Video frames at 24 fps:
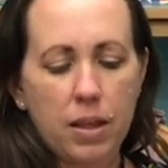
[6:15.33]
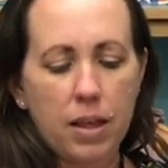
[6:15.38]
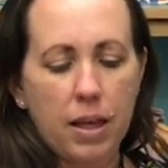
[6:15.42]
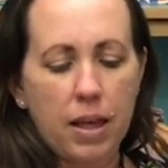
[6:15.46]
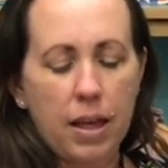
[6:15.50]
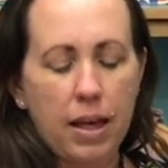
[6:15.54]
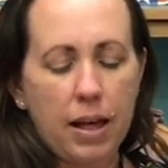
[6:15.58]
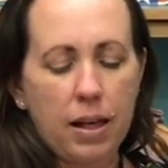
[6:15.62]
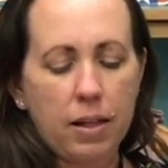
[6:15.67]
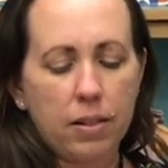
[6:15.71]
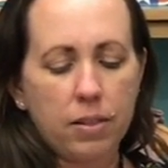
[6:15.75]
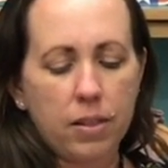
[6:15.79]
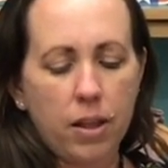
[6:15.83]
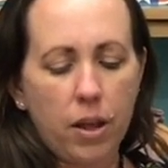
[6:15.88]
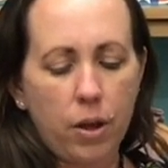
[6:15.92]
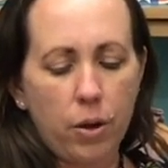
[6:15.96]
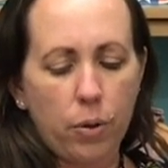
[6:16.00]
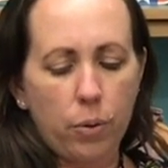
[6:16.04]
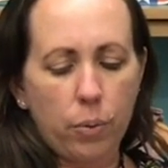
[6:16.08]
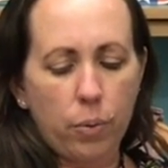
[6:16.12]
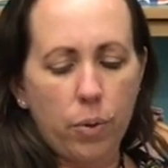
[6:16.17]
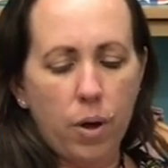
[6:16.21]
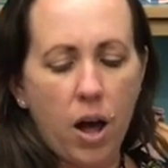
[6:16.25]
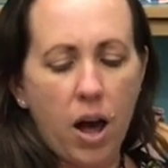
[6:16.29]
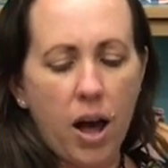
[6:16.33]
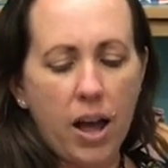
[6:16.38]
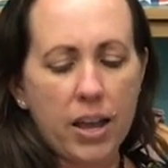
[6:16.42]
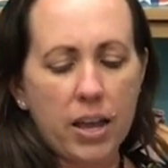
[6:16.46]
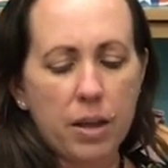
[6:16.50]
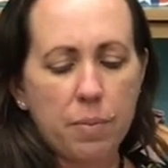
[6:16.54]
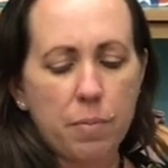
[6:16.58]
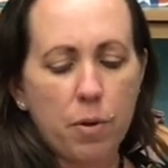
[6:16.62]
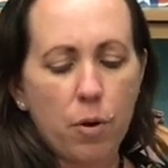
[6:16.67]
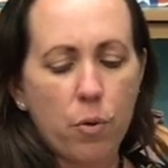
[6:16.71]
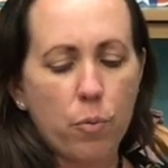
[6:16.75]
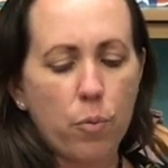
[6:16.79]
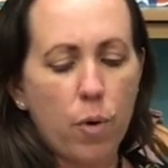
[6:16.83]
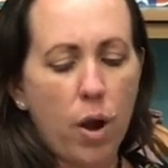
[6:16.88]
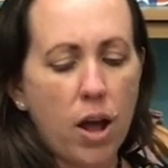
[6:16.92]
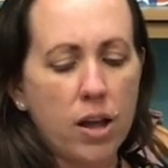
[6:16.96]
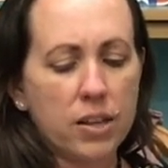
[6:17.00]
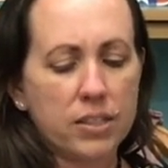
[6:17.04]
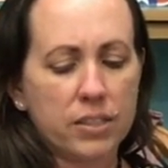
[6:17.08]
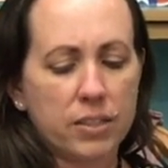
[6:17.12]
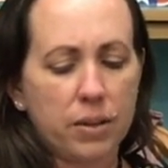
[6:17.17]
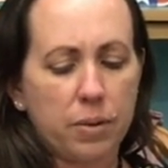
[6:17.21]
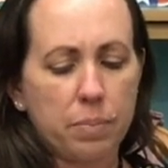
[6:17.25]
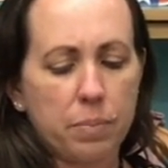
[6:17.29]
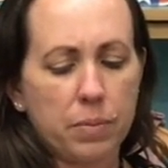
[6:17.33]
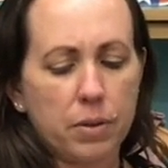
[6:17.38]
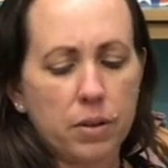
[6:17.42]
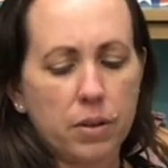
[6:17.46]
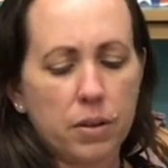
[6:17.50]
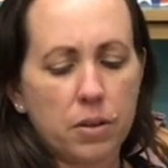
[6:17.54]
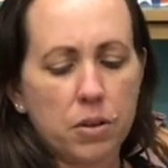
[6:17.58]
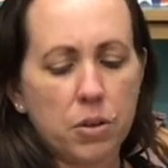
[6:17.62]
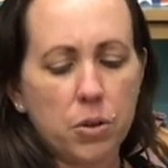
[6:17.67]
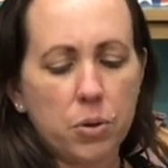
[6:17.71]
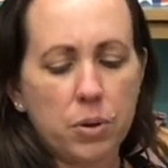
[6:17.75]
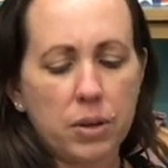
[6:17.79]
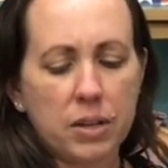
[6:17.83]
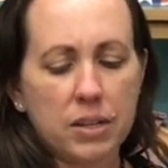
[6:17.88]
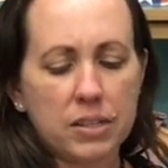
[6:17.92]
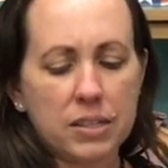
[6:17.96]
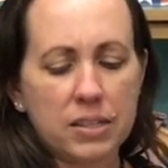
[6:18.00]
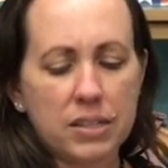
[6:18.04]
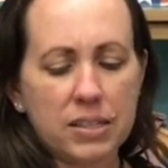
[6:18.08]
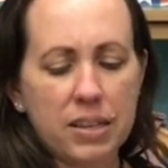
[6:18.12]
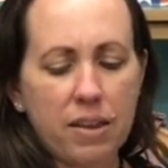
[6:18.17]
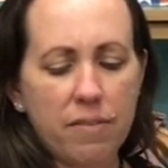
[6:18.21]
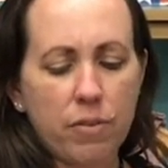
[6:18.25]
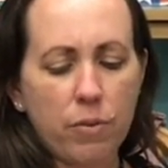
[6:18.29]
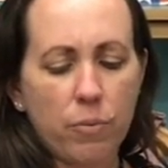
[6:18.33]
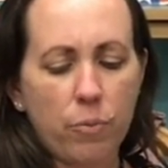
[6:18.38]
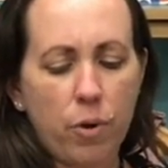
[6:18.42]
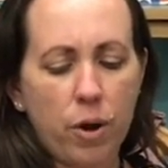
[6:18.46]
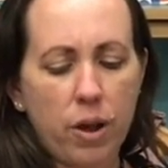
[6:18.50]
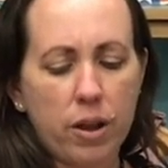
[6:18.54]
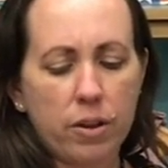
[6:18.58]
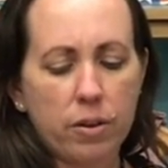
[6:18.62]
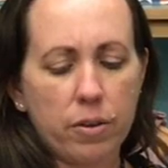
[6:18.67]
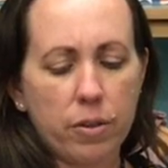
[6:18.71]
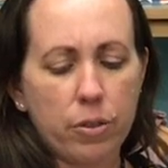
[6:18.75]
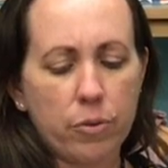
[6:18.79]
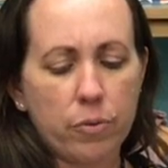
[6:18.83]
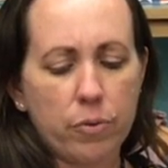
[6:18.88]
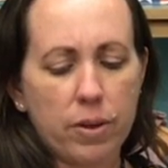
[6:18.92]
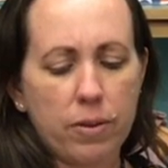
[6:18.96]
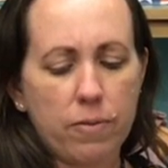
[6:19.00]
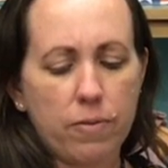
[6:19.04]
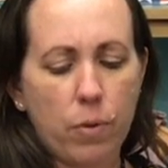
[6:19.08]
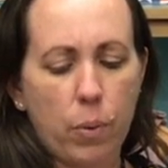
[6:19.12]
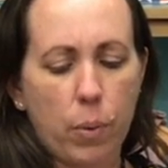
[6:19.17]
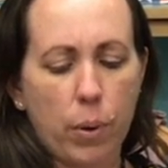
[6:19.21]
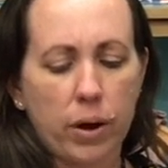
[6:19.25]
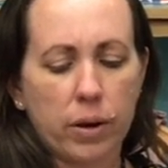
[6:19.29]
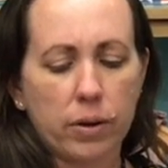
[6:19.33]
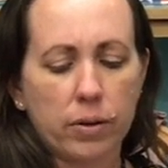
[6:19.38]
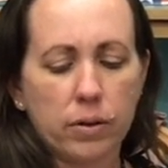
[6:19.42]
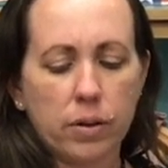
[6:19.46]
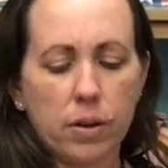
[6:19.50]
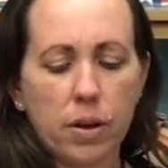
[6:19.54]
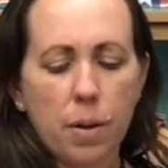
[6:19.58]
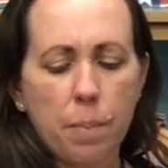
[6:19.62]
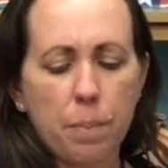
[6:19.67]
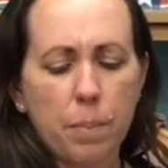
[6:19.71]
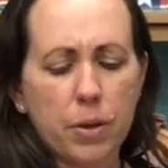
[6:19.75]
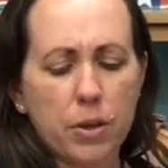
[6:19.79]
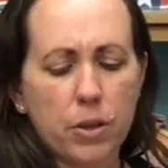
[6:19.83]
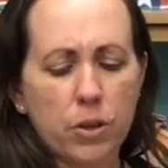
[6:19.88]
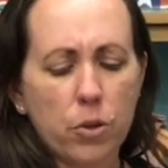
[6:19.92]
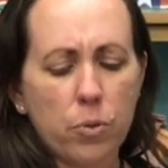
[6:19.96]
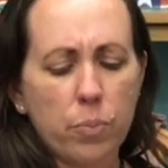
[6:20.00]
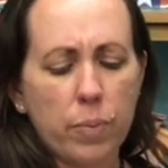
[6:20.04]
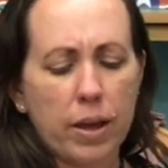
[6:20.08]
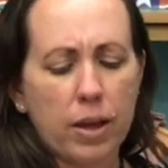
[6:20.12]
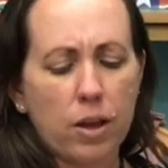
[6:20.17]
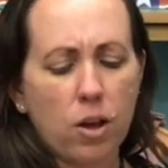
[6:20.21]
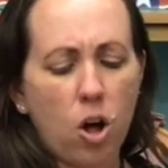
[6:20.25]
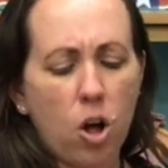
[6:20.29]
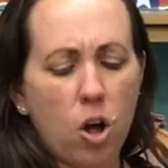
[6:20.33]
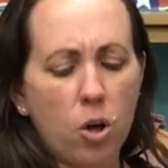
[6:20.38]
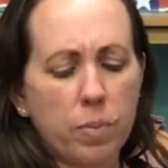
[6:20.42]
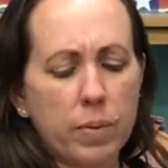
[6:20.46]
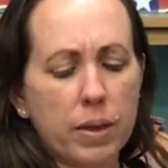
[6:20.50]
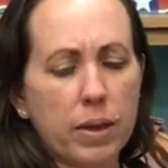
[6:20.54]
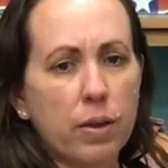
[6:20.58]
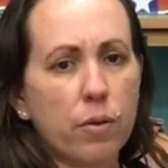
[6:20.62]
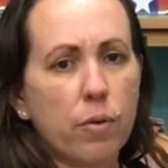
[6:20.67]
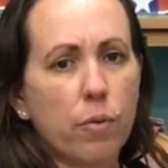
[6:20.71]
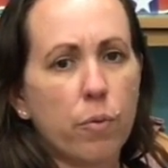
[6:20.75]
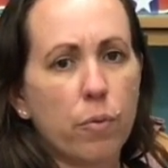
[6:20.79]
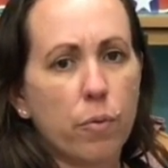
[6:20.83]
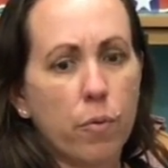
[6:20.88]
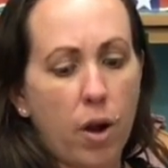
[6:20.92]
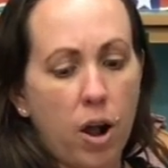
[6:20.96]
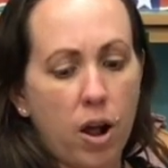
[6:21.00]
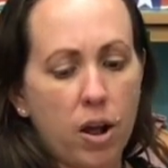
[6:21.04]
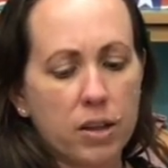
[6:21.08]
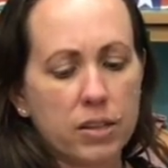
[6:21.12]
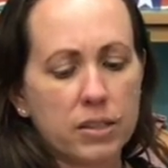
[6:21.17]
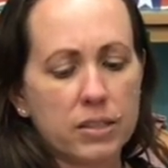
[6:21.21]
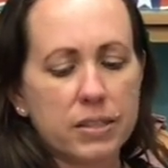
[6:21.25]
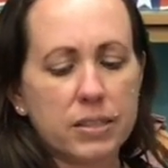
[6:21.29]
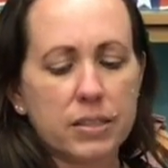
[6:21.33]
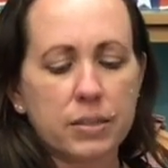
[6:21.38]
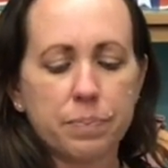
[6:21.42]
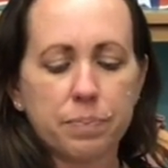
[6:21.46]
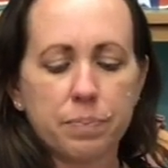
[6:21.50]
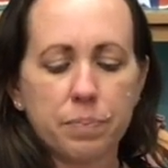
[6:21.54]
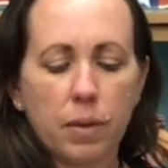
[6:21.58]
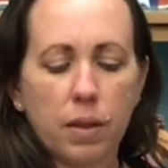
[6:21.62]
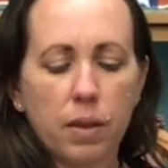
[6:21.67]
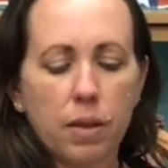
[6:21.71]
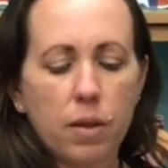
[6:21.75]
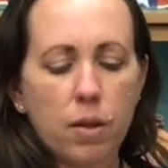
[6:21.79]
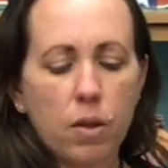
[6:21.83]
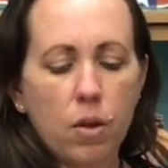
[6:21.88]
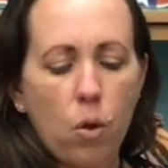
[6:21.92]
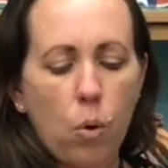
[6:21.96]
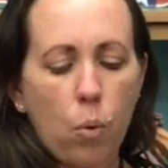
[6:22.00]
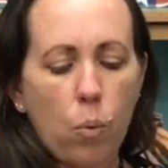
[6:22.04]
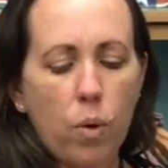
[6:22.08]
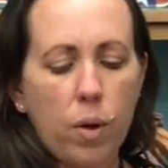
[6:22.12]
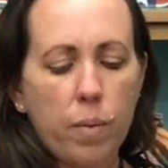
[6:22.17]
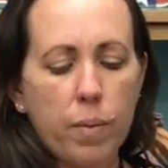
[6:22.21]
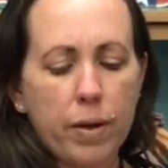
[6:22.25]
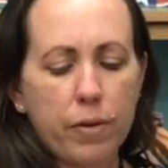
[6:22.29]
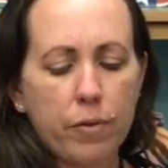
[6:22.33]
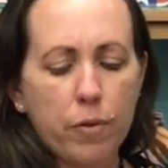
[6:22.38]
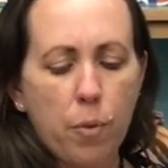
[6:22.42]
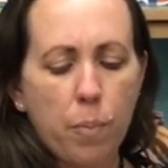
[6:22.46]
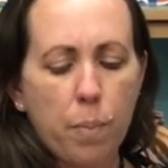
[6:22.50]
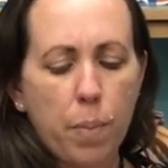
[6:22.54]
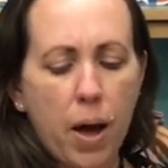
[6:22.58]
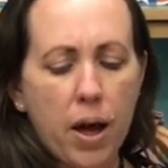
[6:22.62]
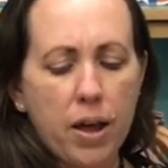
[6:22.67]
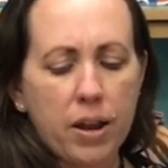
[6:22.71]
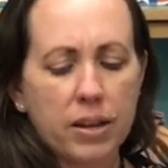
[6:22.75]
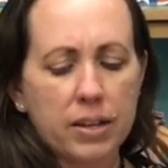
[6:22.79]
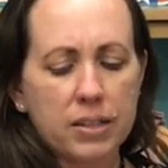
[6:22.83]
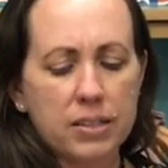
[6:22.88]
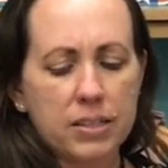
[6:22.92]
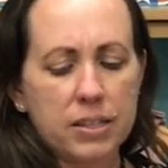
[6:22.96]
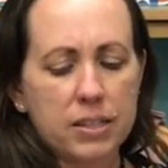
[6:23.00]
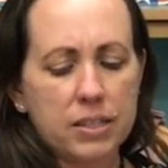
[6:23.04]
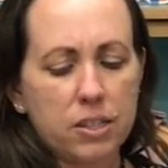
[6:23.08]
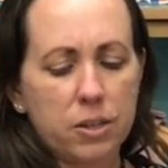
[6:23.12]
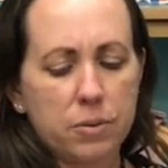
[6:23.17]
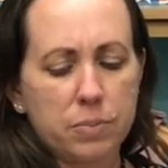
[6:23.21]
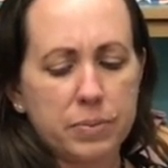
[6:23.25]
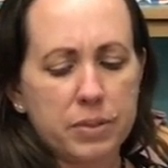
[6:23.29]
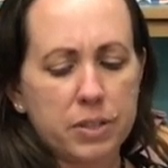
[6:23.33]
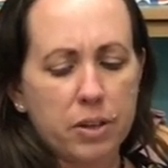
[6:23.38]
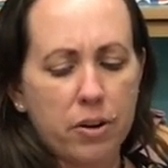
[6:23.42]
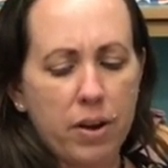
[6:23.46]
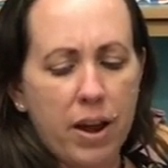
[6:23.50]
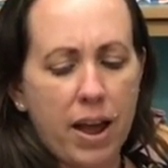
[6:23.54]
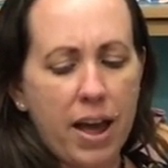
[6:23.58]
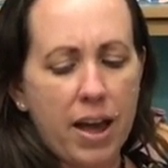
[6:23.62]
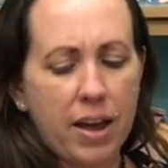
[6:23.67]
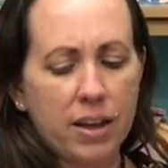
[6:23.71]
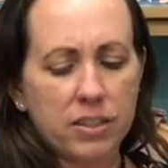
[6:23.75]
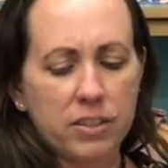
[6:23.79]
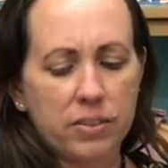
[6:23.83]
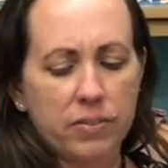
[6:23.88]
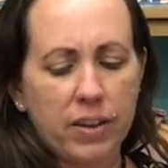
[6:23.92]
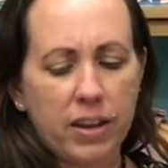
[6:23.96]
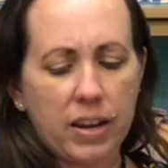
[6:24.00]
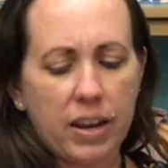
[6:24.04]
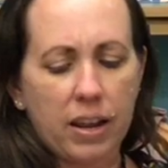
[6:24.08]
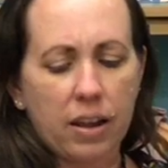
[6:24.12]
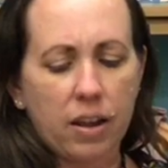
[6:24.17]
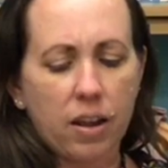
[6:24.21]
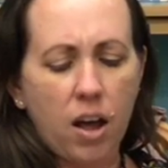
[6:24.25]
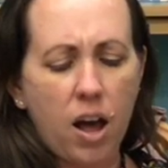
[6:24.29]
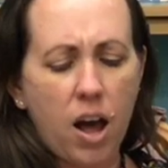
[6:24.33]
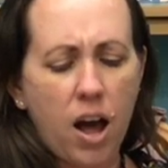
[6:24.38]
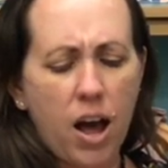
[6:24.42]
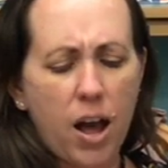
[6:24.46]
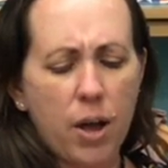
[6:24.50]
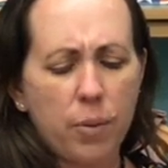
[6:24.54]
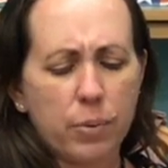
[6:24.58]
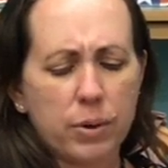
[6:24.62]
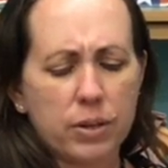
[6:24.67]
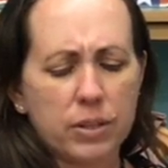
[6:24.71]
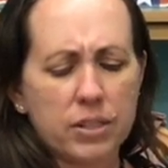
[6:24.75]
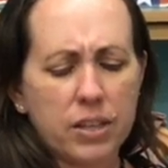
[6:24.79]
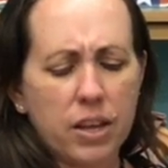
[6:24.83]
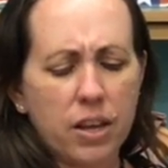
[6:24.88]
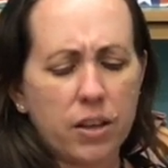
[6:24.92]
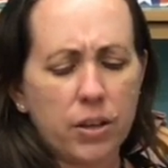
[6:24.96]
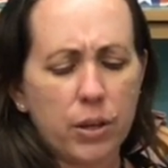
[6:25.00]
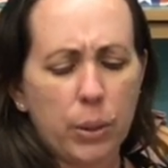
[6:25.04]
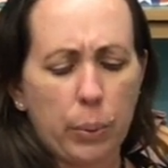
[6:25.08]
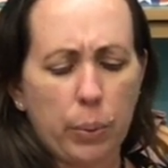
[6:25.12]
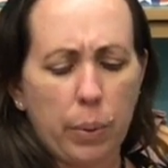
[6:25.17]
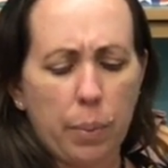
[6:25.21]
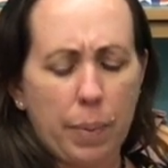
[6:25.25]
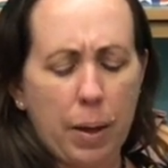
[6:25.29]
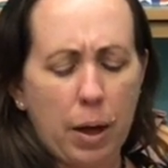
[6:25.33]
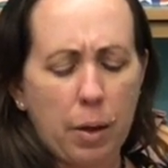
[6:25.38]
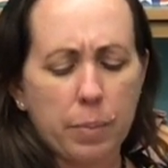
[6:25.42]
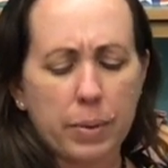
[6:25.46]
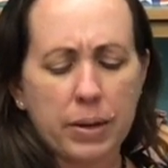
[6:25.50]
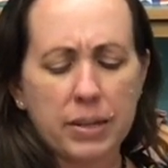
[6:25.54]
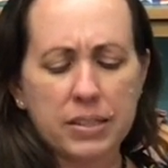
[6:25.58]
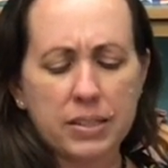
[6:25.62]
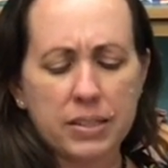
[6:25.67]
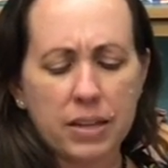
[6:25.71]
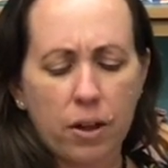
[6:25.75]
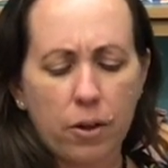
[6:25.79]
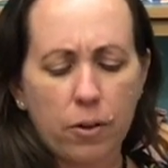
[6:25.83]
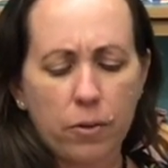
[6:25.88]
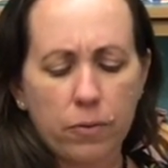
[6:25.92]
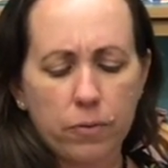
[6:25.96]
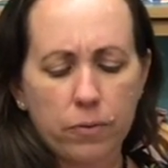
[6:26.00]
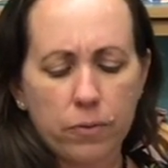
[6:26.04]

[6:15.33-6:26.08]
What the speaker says: Hello, I am Razum, Unit 7134, but you may call me Roz. While my robotic systems are activating, I will tell you about myself.